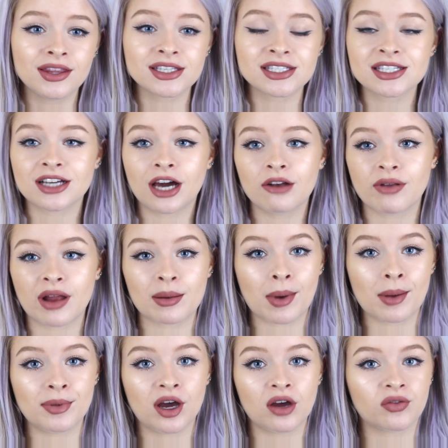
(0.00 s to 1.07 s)
This is
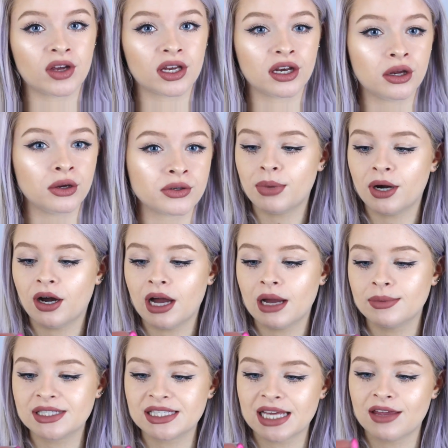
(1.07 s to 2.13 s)
my perfect nude, but
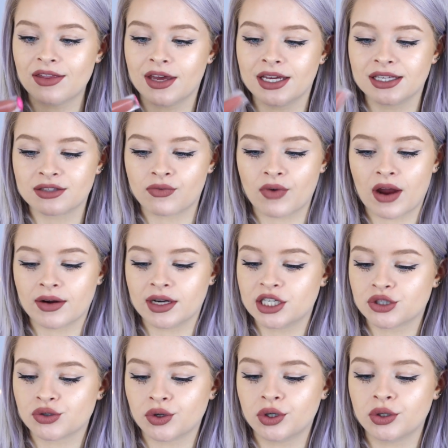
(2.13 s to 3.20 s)
I would say that it's very
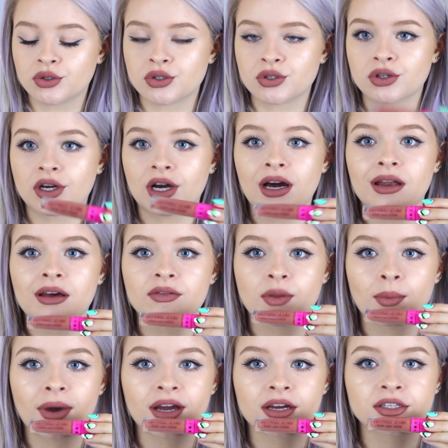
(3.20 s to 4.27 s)
true to the colour of
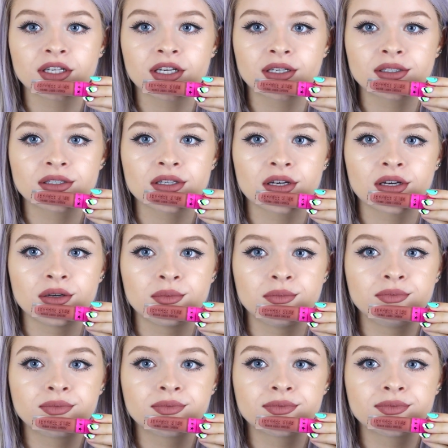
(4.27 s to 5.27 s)
the packaging, so...